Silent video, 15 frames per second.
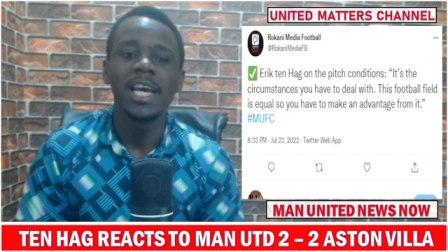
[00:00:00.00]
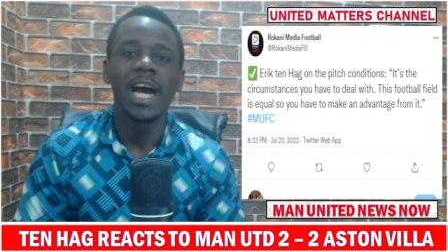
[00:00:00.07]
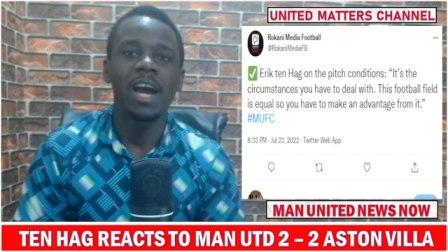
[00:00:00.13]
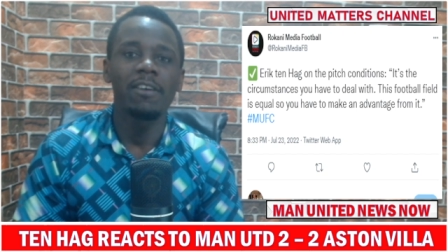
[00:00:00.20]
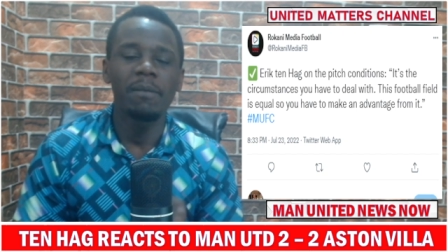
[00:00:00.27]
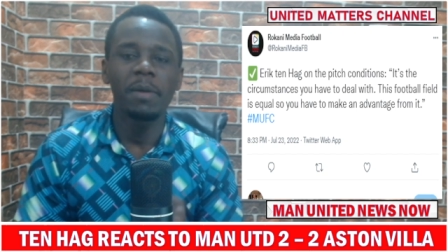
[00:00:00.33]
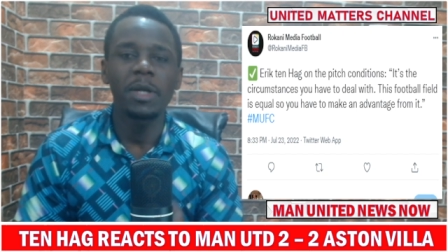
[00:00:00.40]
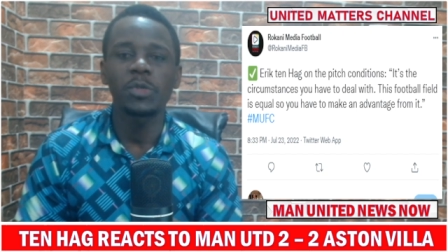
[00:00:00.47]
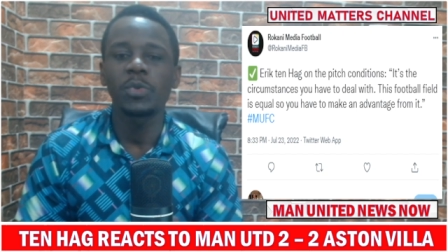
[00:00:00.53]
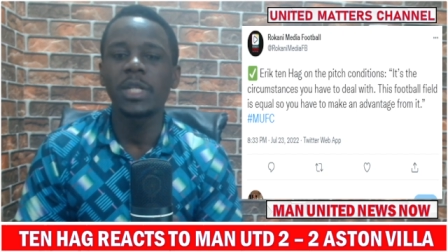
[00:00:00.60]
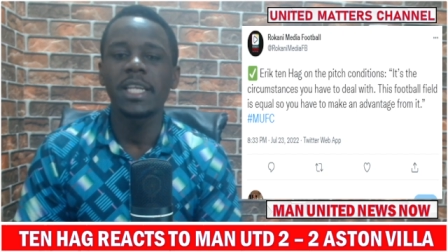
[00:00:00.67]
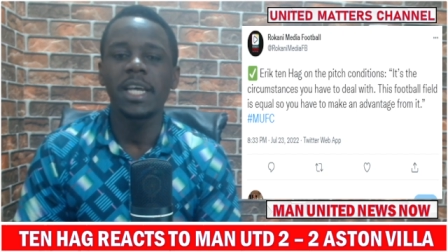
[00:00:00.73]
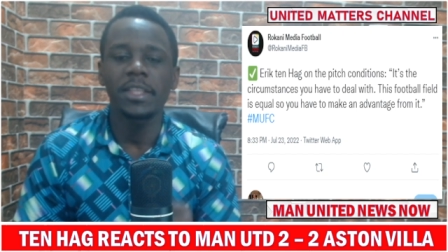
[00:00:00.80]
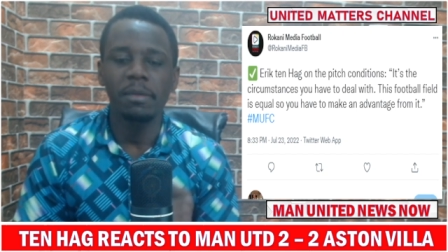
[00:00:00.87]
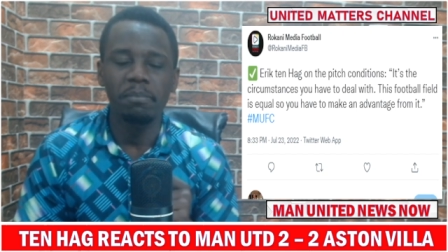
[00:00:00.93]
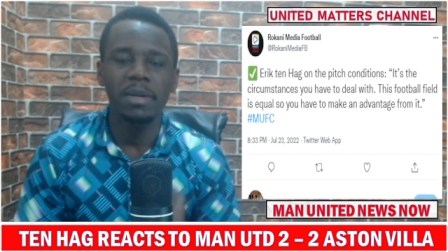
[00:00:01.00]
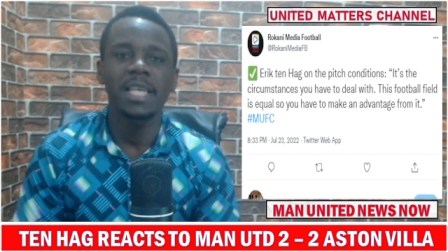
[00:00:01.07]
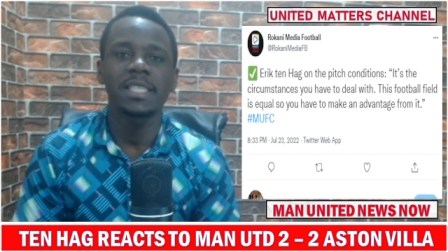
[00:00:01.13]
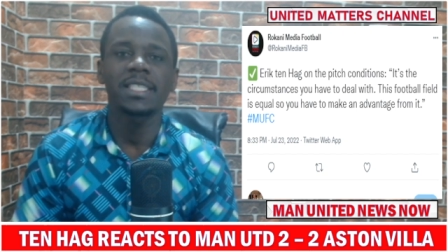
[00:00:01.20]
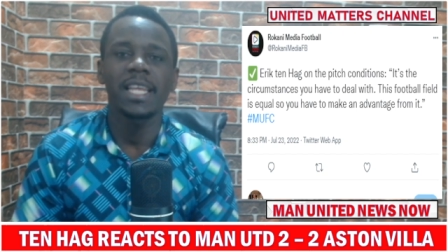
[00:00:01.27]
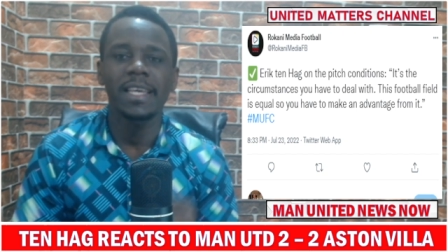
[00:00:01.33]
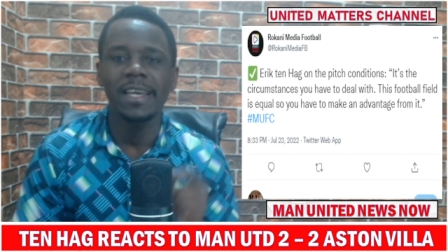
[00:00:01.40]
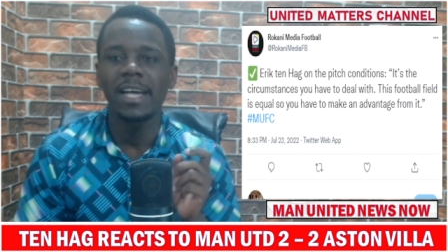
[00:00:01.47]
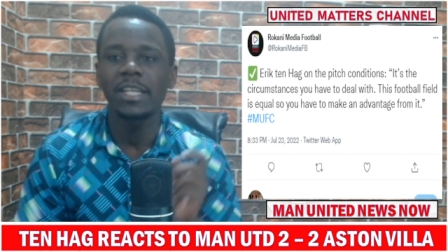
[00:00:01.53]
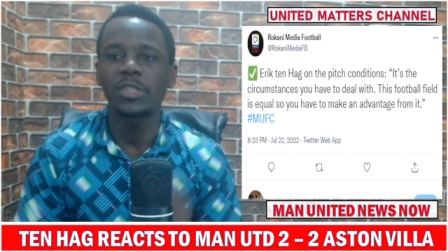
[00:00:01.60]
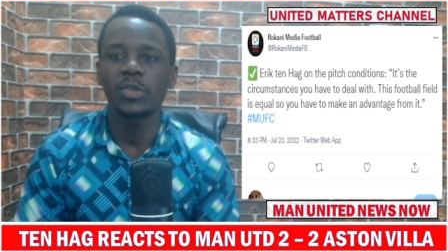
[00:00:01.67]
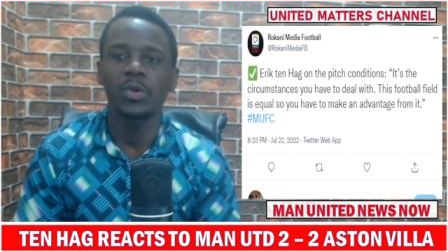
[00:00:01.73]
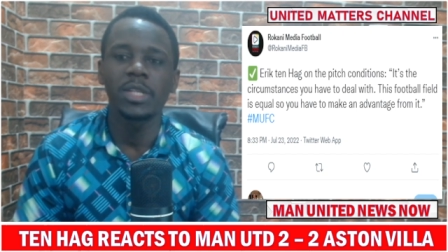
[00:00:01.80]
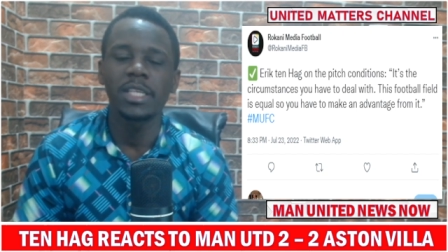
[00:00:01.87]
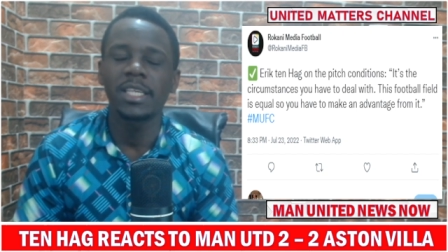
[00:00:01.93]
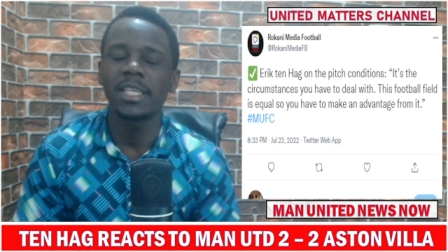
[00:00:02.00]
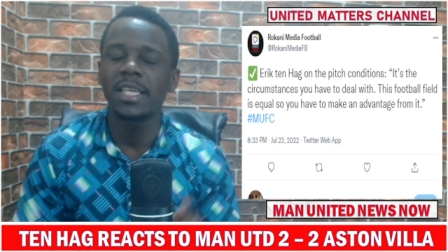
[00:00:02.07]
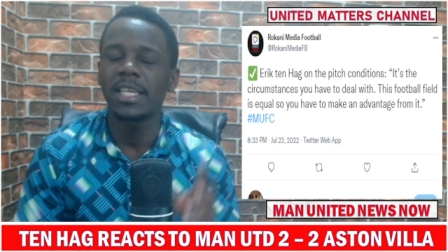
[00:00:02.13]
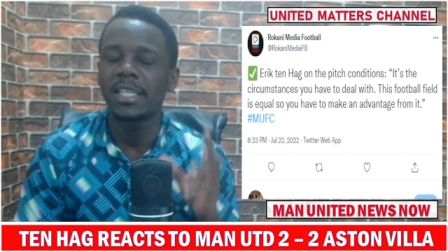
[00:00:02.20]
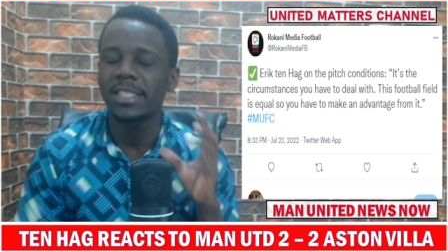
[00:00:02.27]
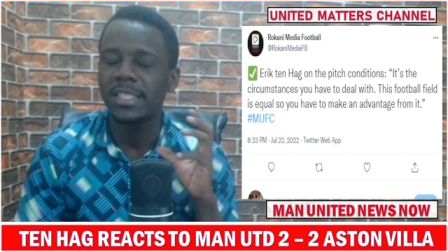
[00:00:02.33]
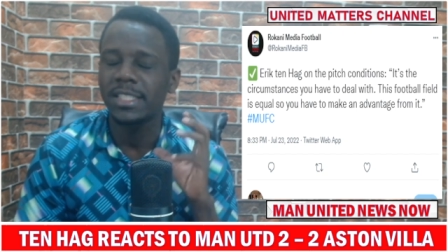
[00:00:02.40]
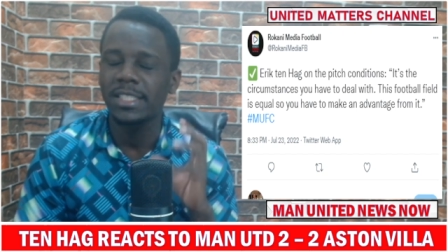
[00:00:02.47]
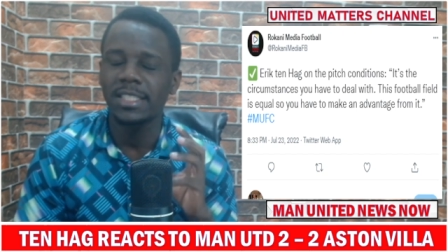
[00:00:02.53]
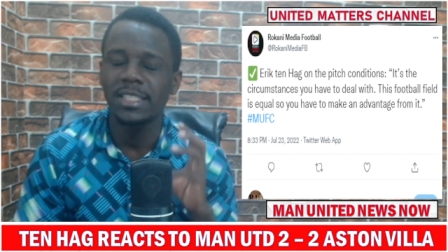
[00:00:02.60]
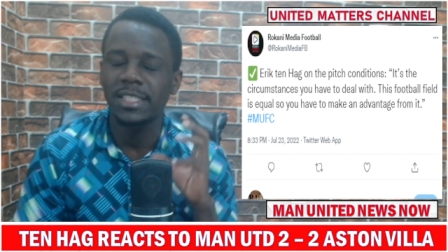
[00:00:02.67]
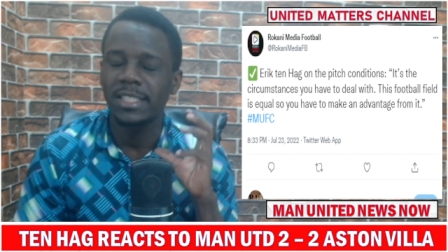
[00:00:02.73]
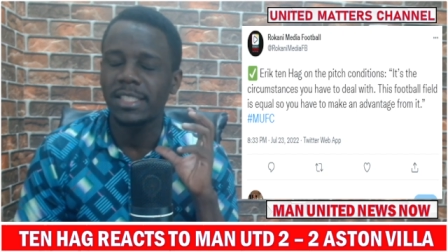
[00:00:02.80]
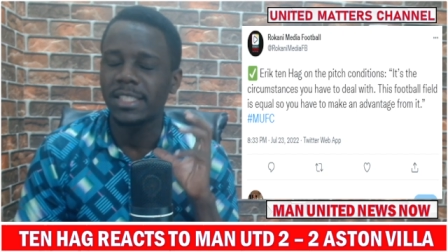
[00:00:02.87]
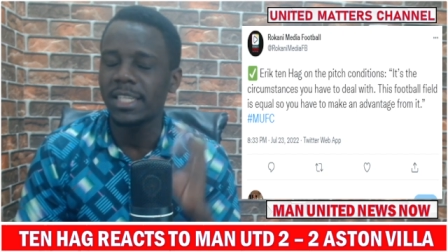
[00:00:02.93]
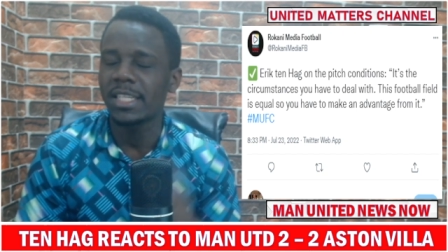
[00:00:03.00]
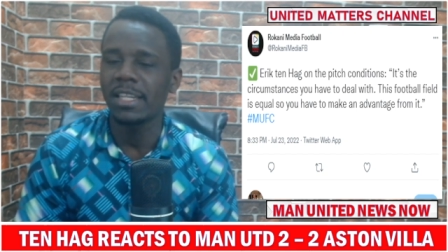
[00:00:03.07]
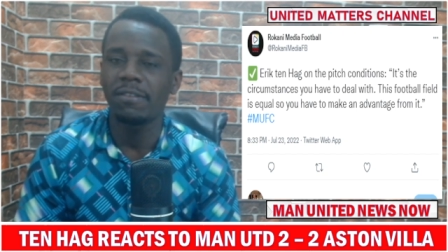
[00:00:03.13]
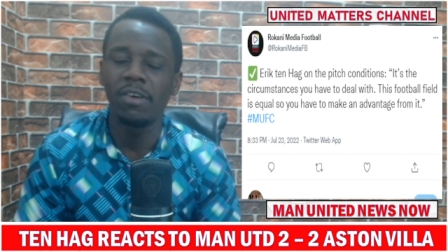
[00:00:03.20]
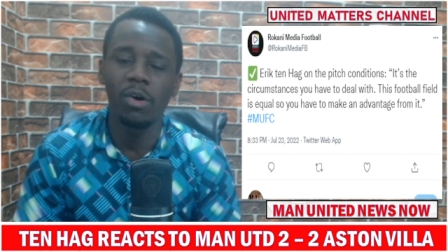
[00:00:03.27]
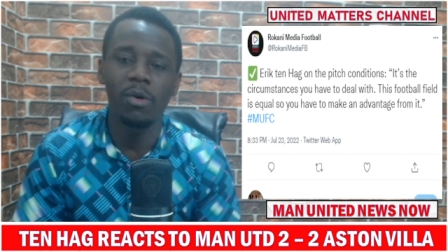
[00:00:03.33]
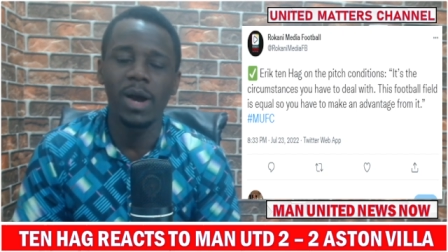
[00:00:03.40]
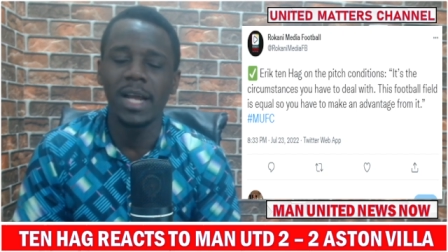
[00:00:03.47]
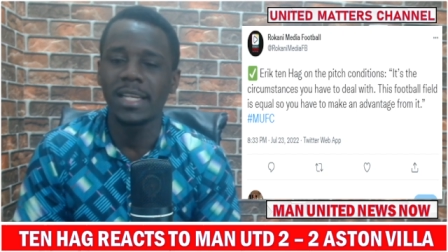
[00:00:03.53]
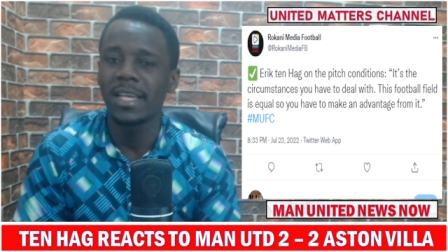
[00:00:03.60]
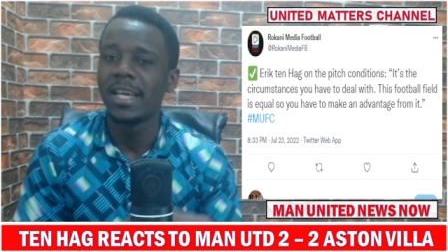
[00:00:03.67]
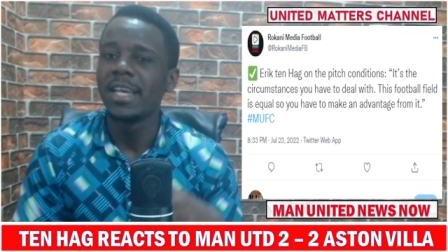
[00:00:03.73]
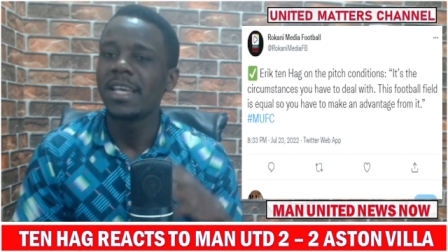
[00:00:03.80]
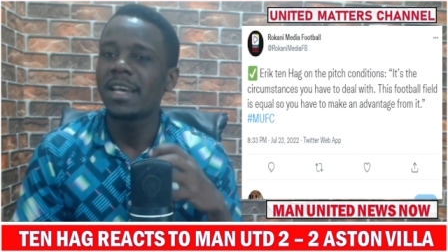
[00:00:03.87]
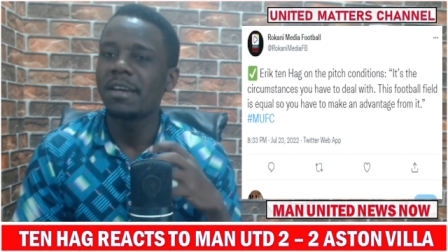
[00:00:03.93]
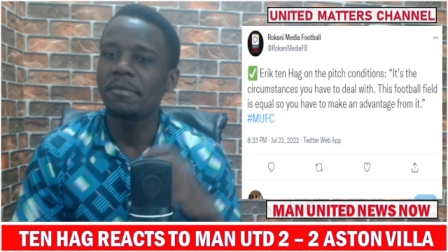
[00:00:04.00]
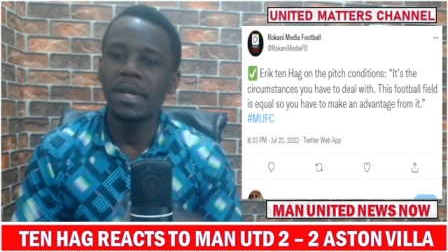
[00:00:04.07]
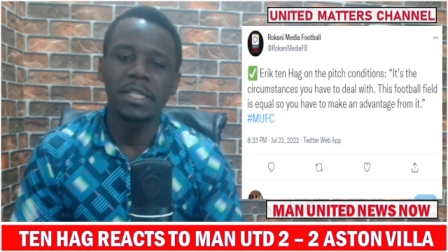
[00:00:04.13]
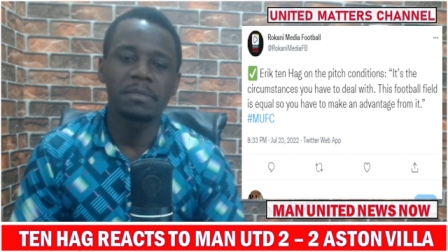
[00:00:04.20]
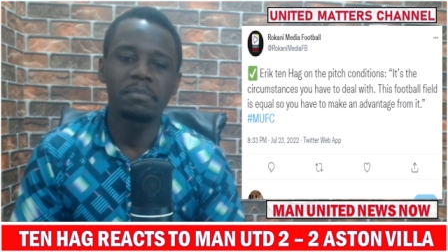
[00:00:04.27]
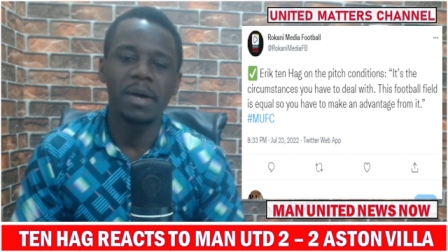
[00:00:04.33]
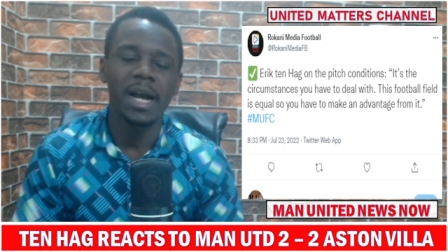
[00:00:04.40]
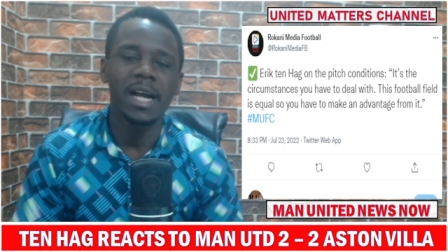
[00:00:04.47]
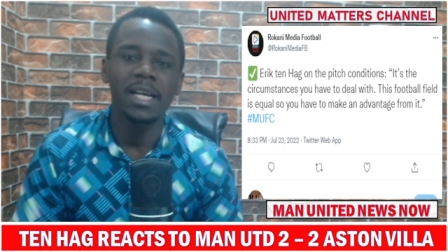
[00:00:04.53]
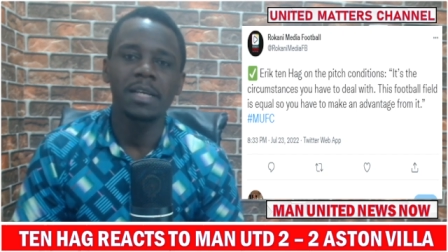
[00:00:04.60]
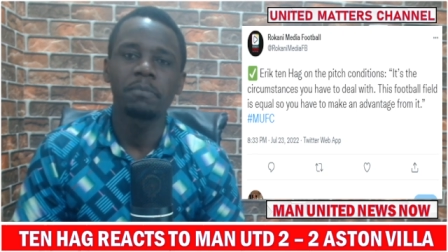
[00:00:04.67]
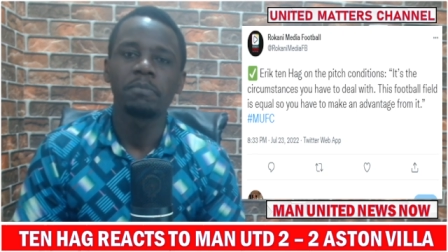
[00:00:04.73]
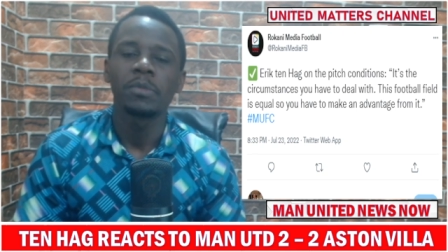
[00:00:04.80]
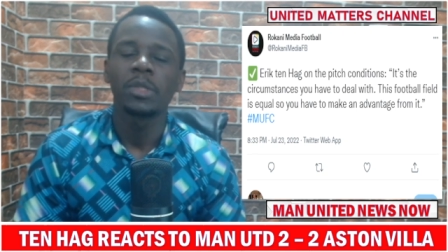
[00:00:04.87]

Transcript: However much we need other players like Anthony, a center forward, a right back.